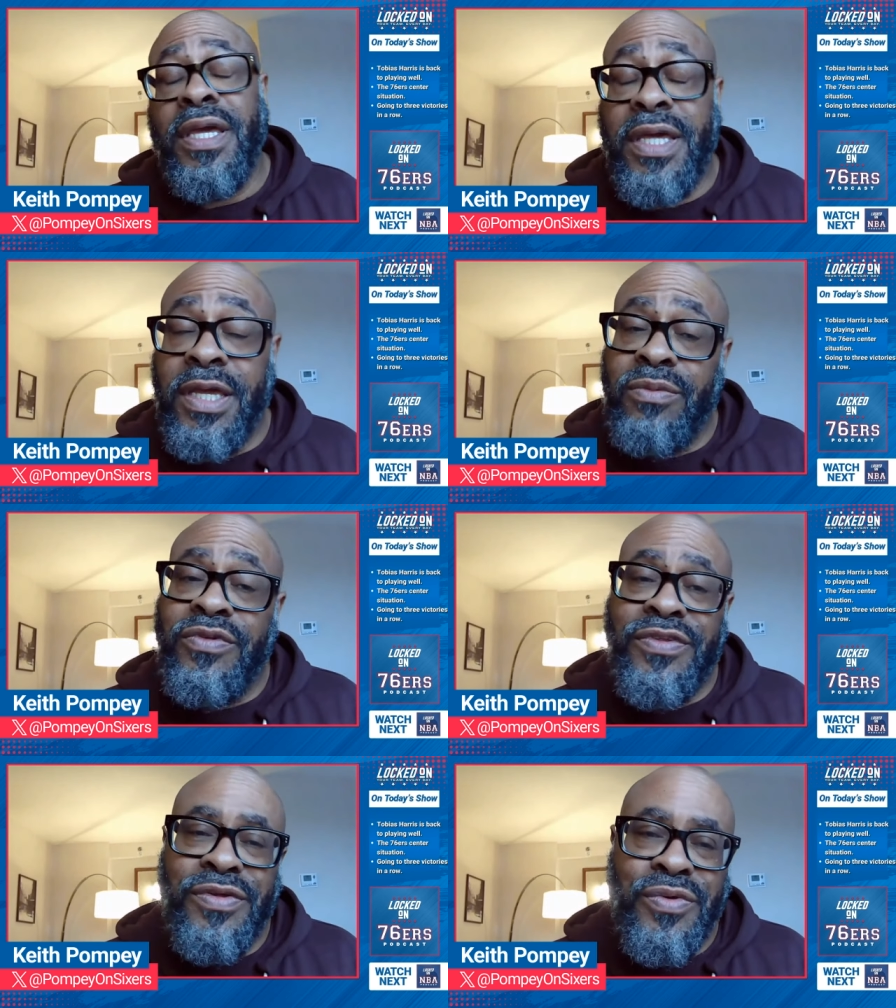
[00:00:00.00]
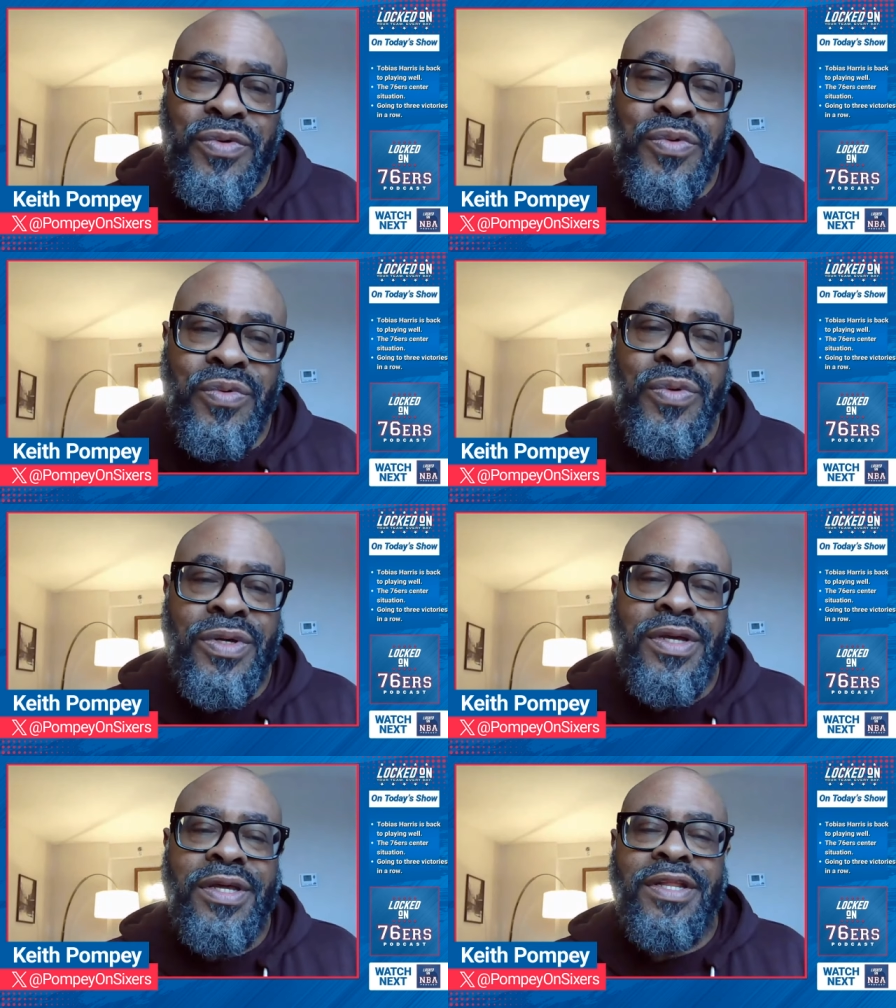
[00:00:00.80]
he was due.
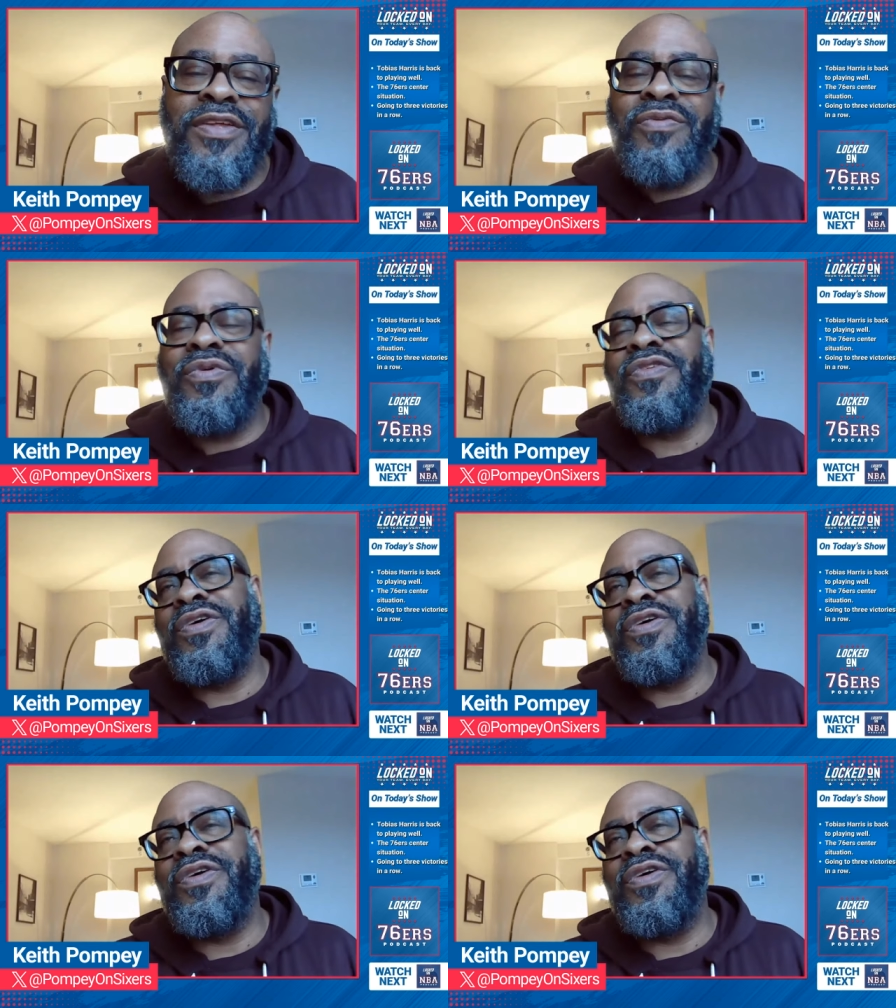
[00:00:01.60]
This was